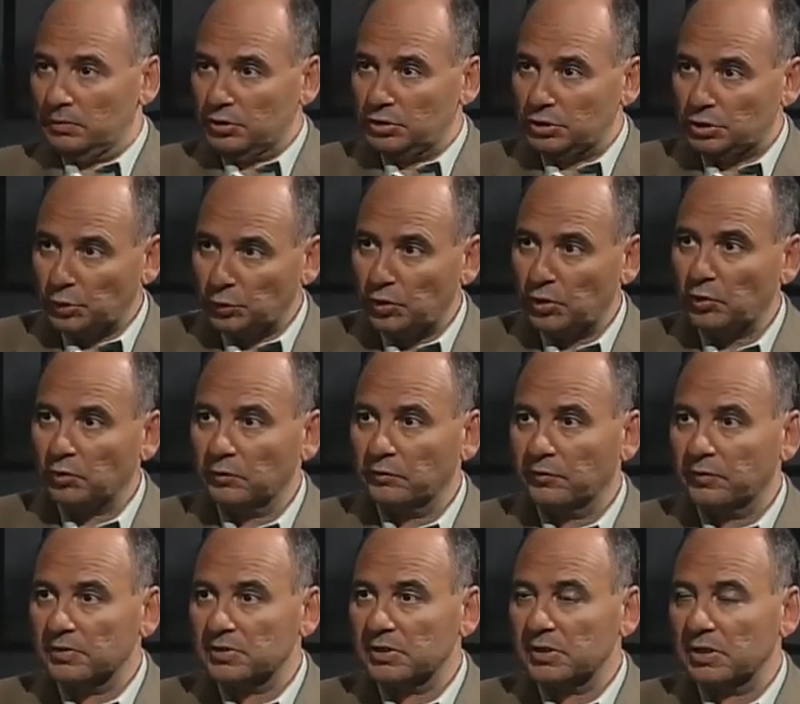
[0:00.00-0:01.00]
to the
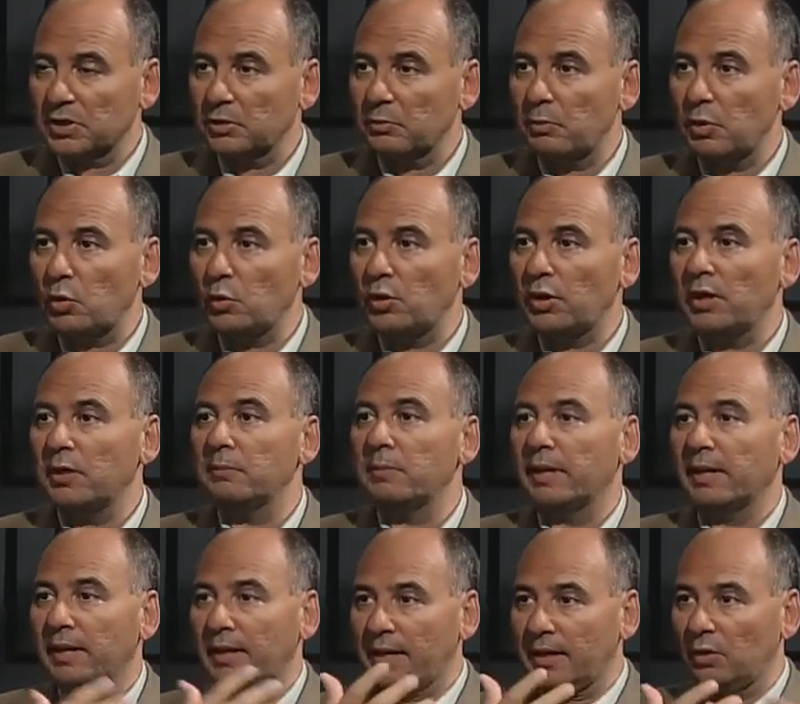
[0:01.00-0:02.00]
university community, but
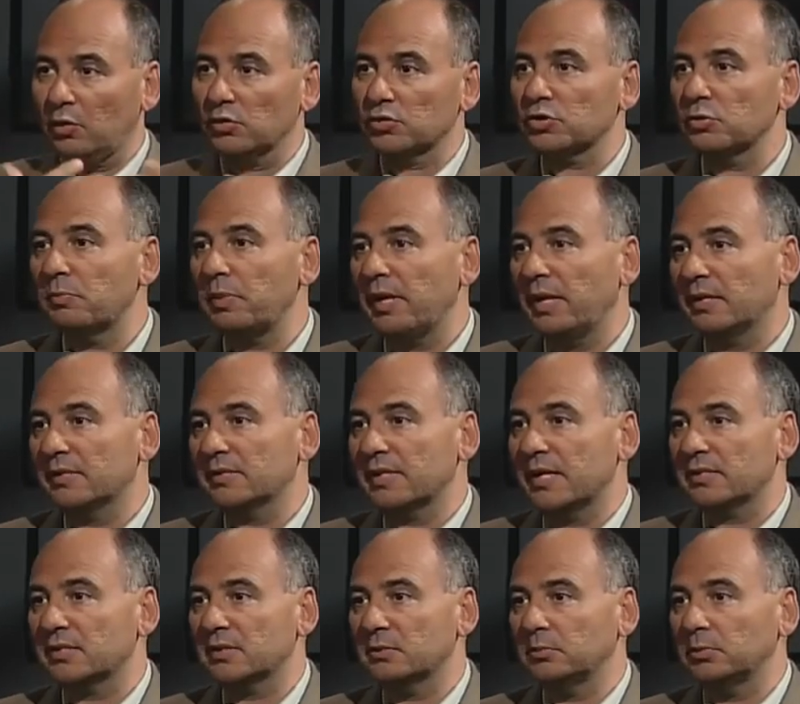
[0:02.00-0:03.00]
it can also be
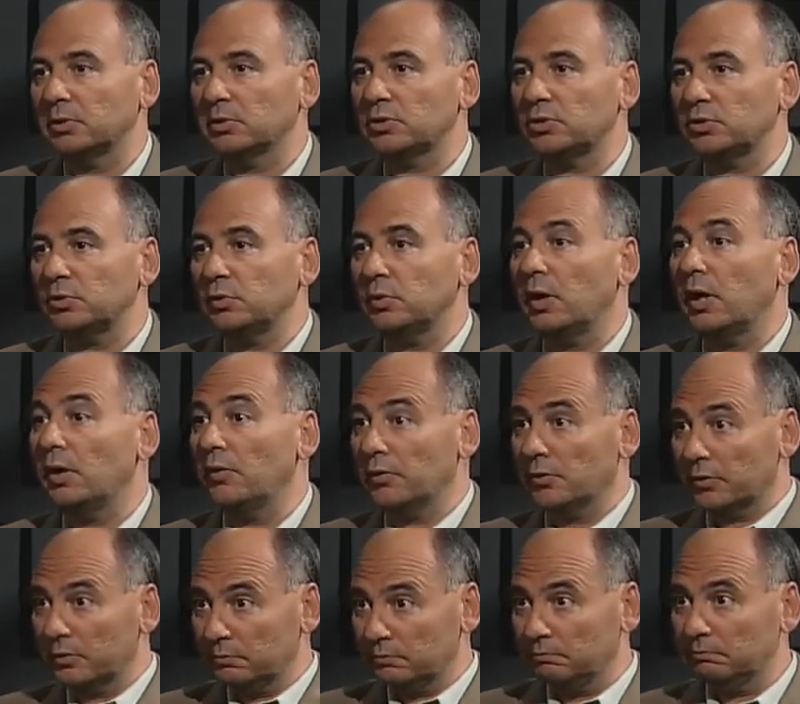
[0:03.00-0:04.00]
accessible to
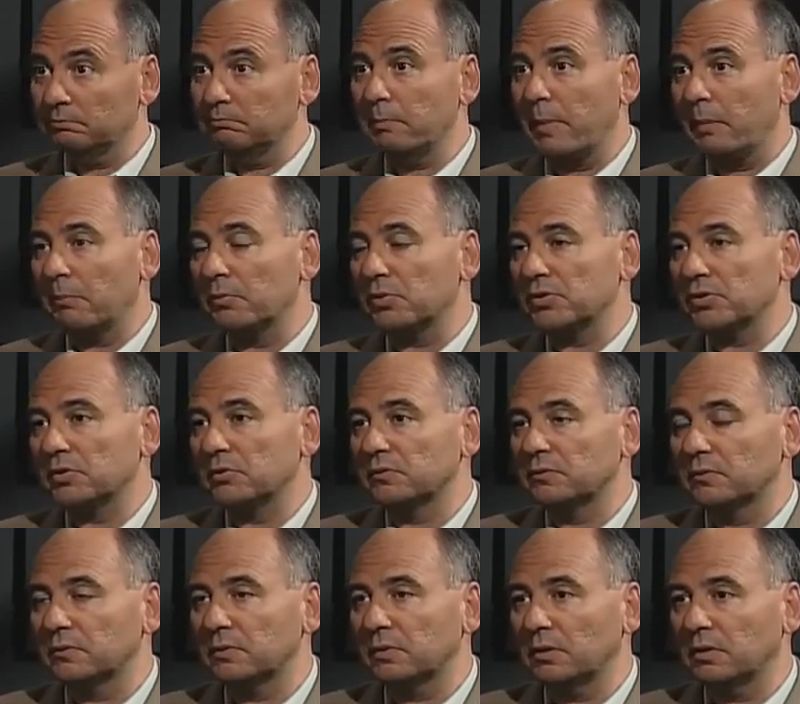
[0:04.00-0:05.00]
other members of
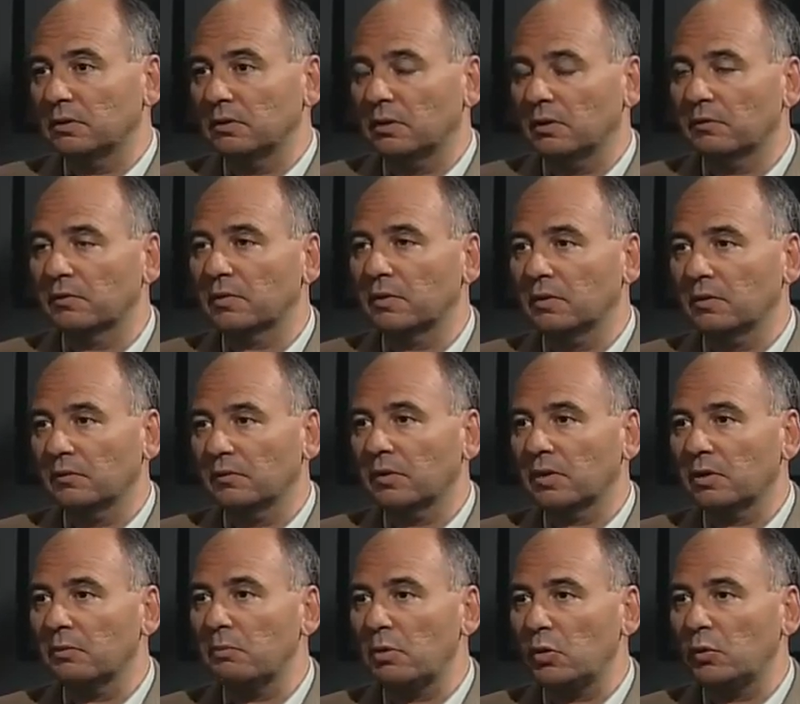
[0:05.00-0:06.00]
the
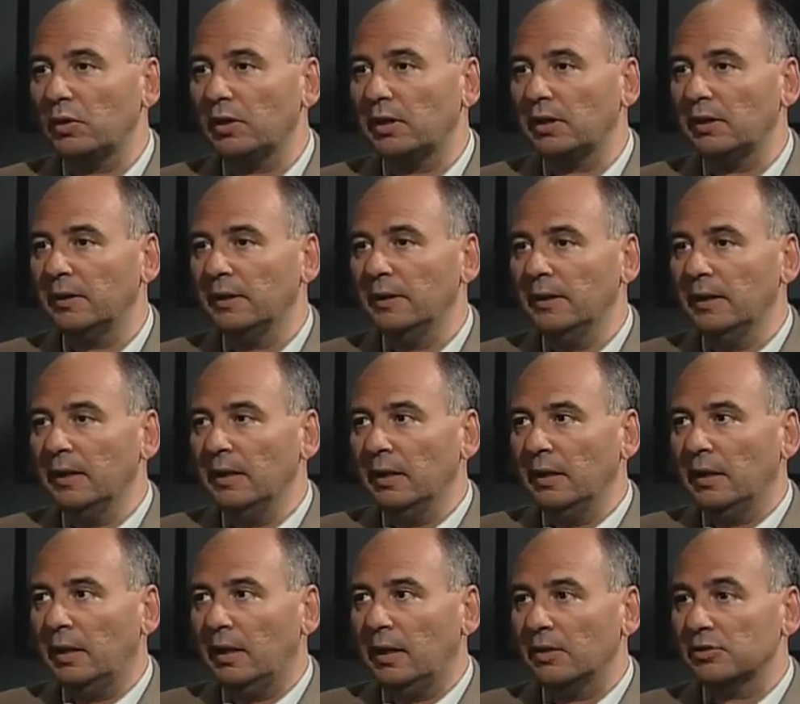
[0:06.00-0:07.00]
community.
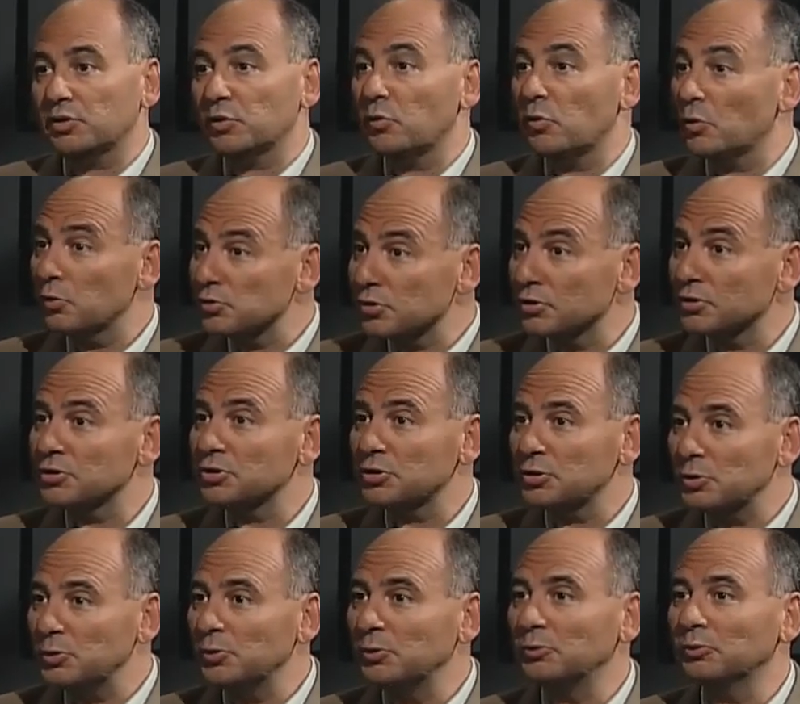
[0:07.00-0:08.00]
So those are
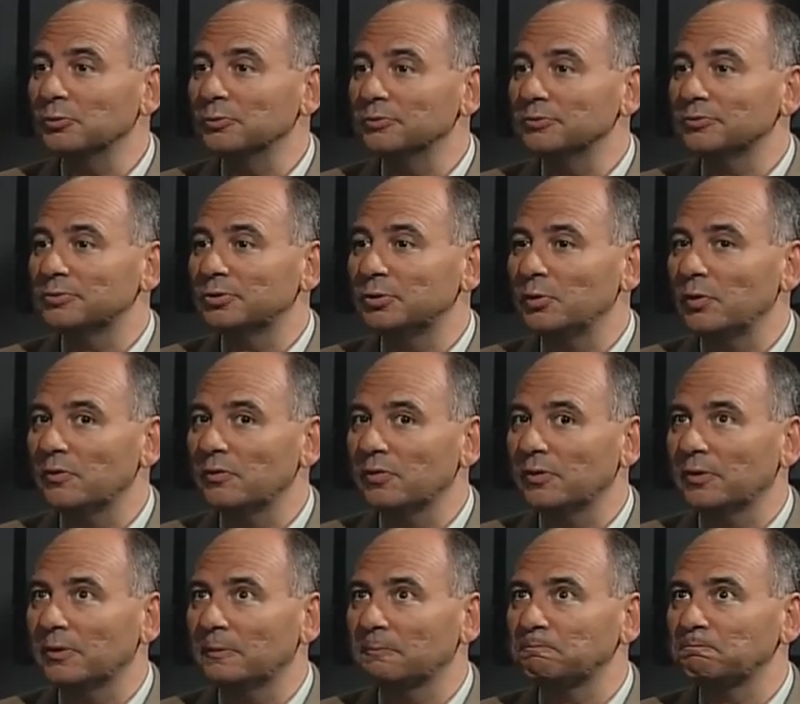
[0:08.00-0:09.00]
two of
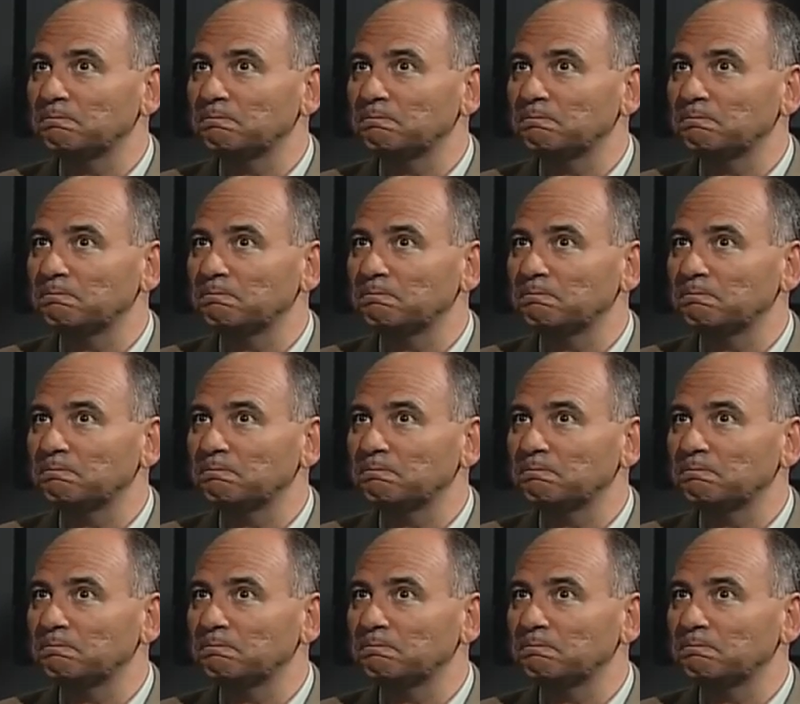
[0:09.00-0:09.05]
the,